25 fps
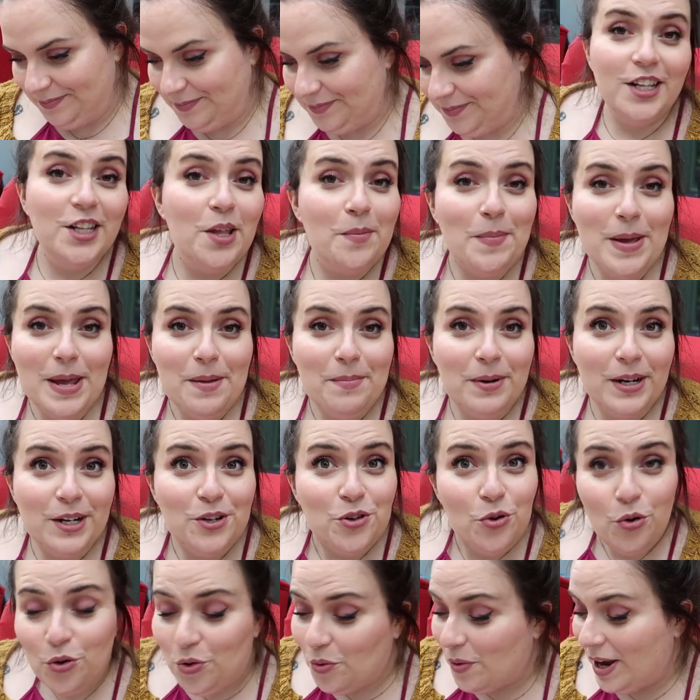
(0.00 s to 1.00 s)
I learned that people
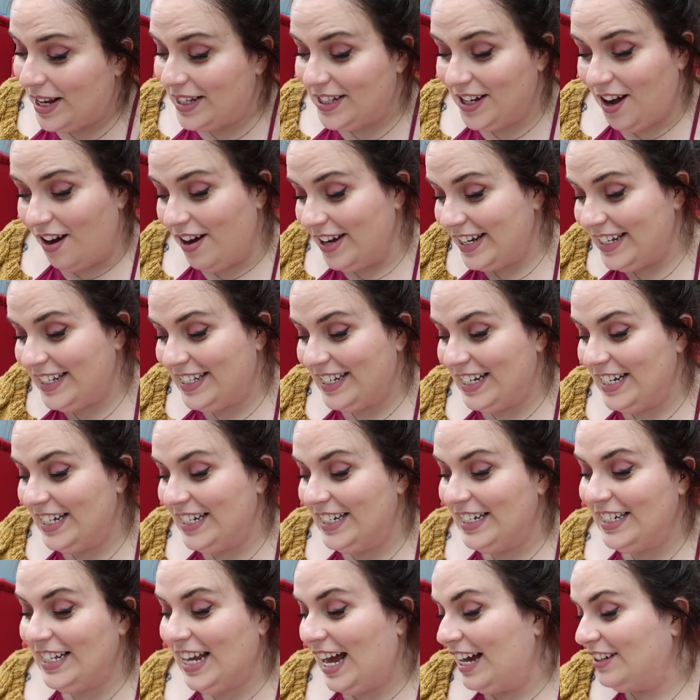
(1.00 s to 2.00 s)
in Northwest
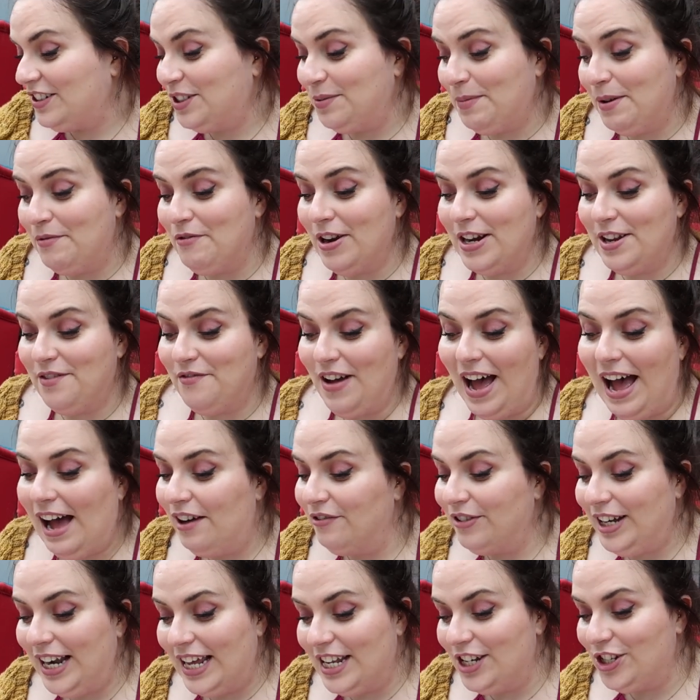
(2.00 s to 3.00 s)
Iceland had to be ready for
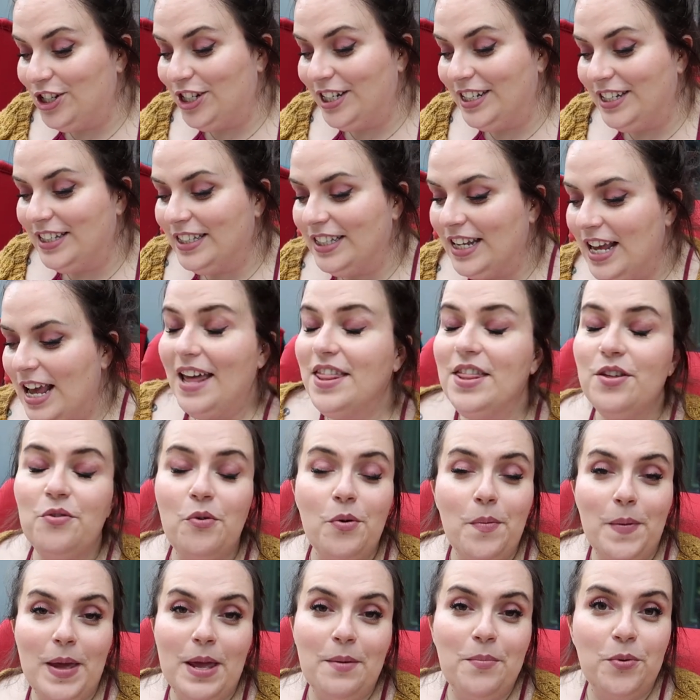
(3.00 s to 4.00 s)
avalanches, and there
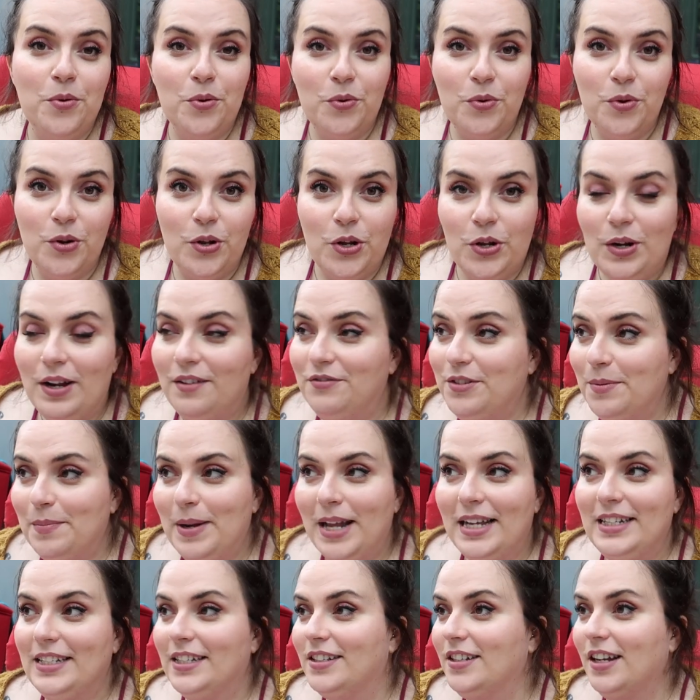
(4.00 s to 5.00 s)
were people who lived in
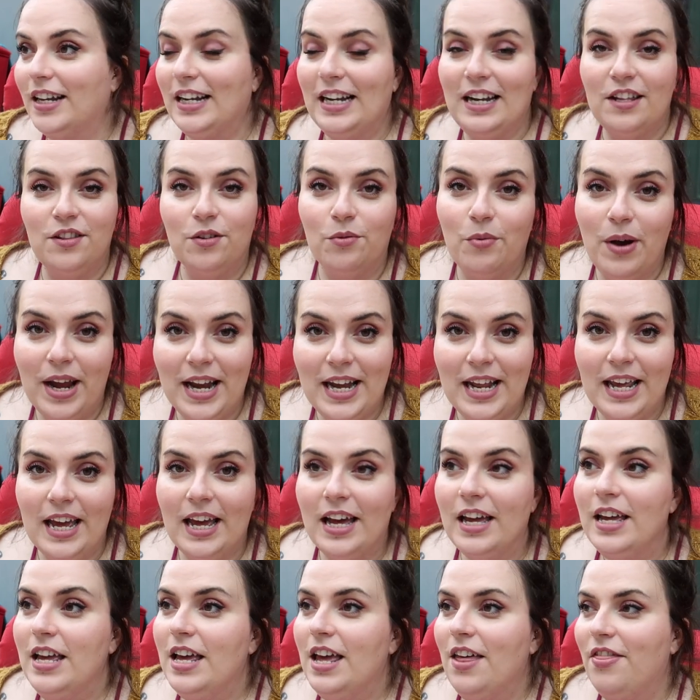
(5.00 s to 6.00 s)
places like
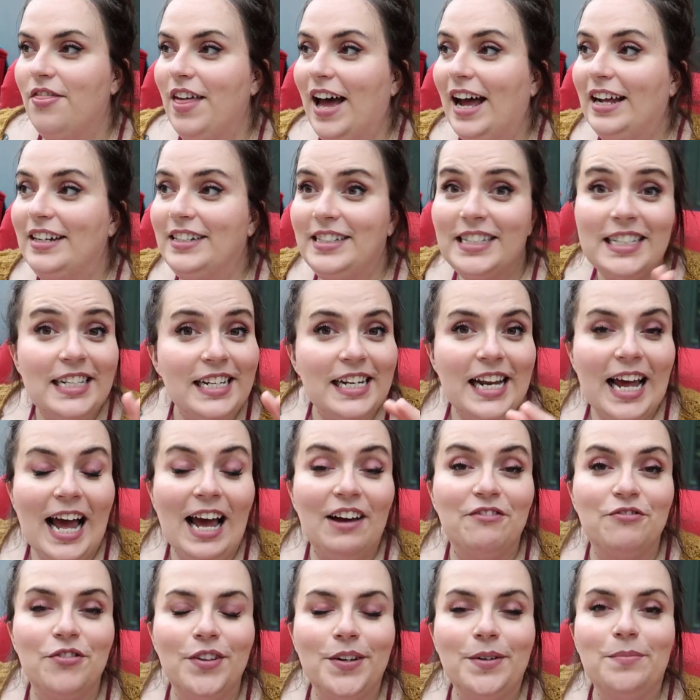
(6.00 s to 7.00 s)
Lithuania that didn't
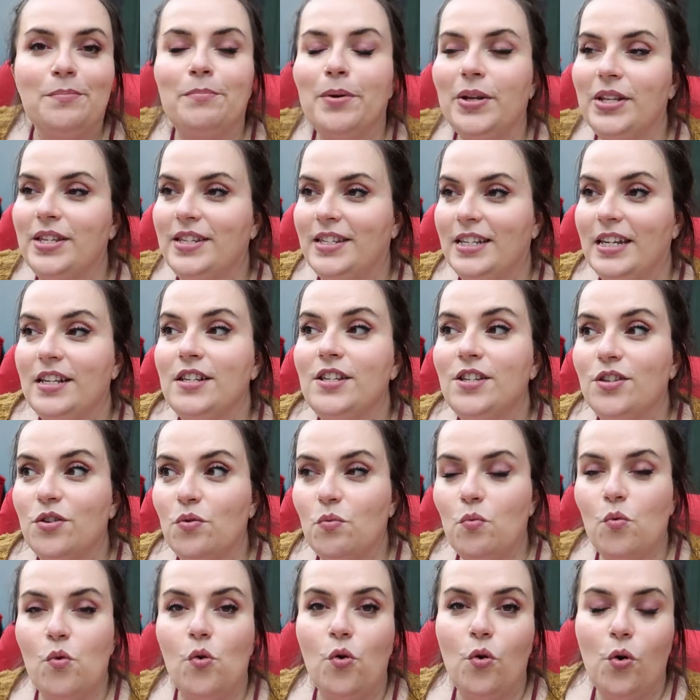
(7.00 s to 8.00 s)
have them, but since
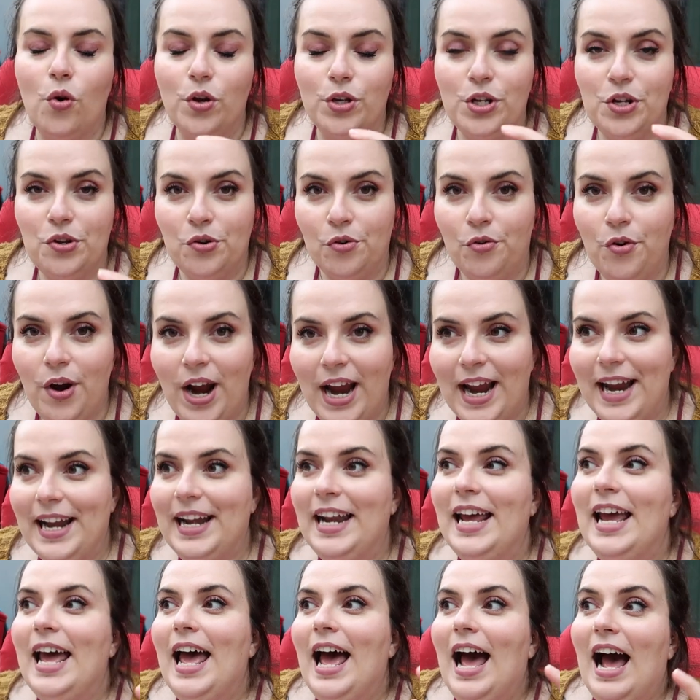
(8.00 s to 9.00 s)
the war on
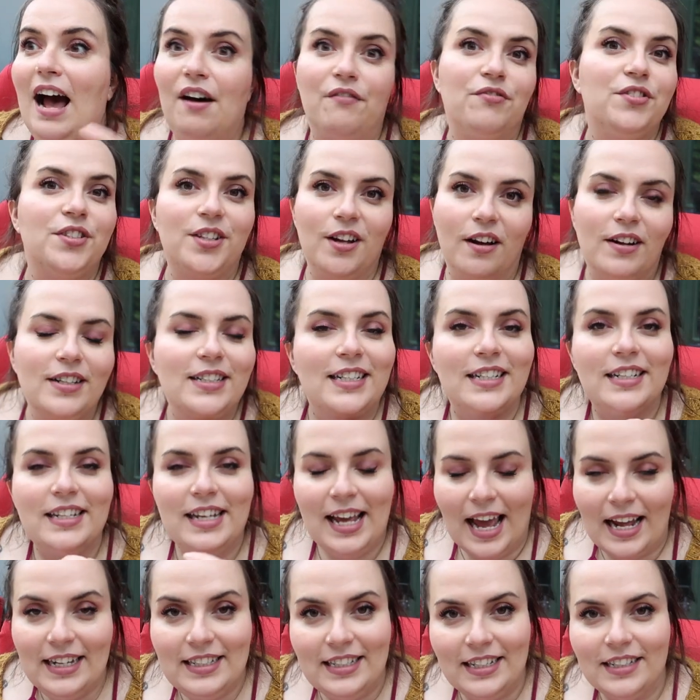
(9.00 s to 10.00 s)
Ukraine have started
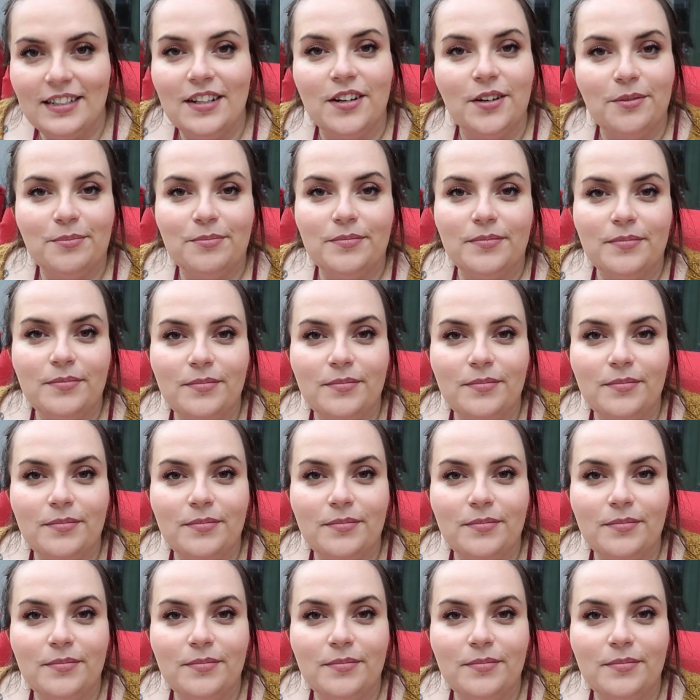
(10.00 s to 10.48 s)
getting them.